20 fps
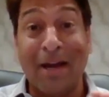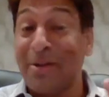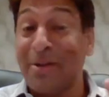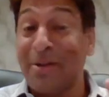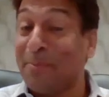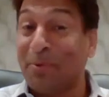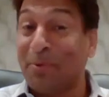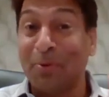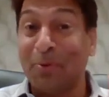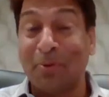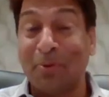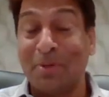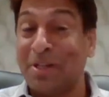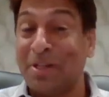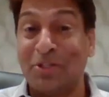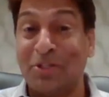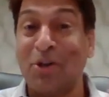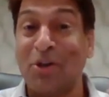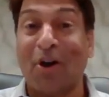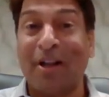Now you have to
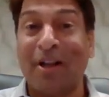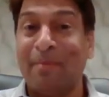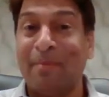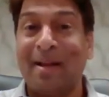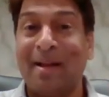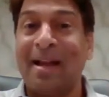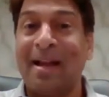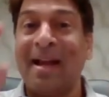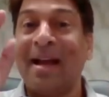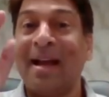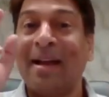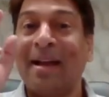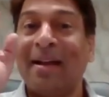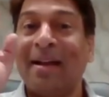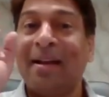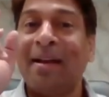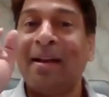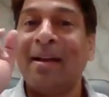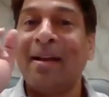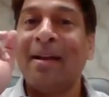resolve.
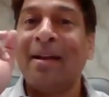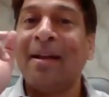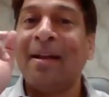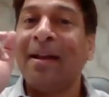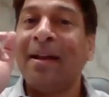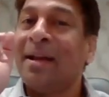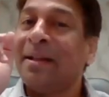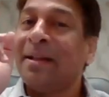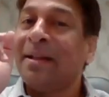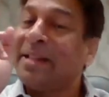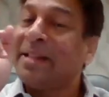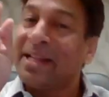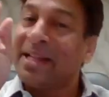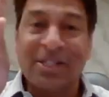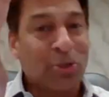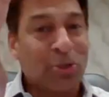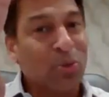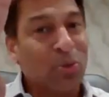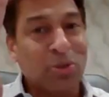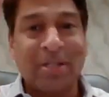
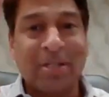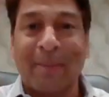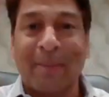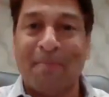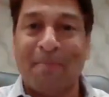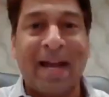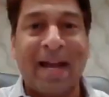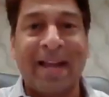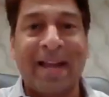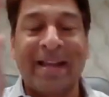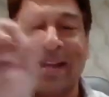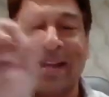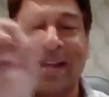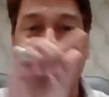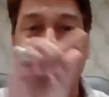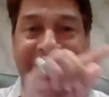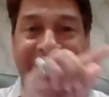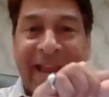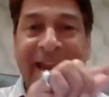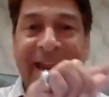There's two supply,
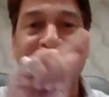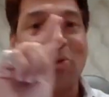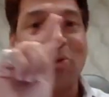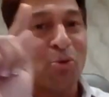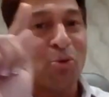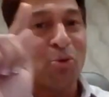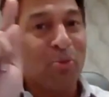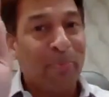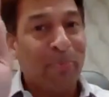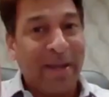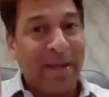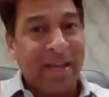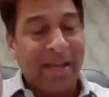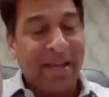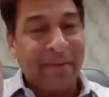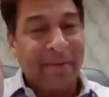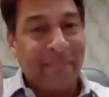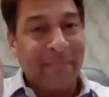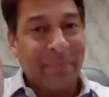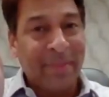A to
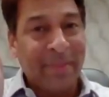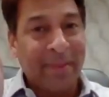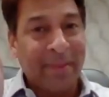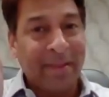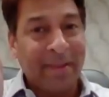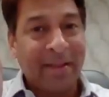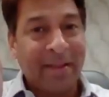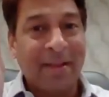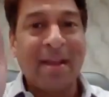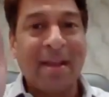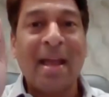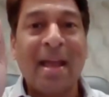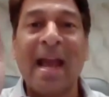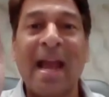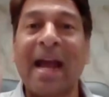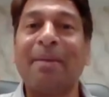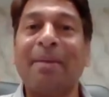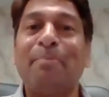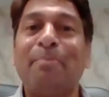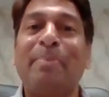B
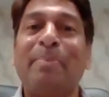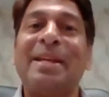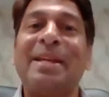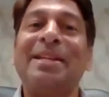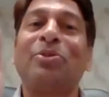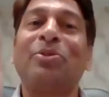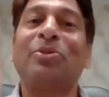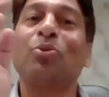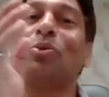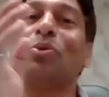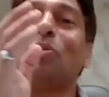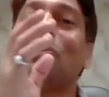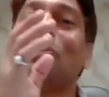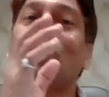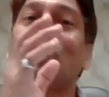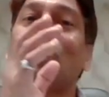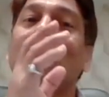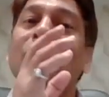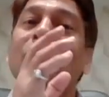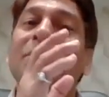and B to
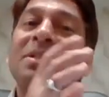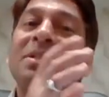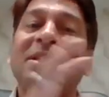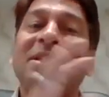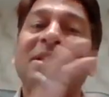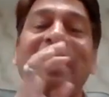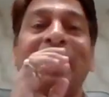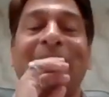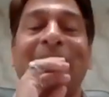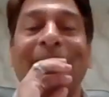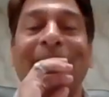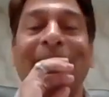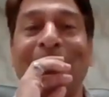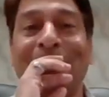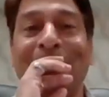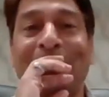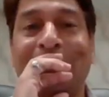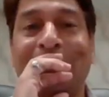C.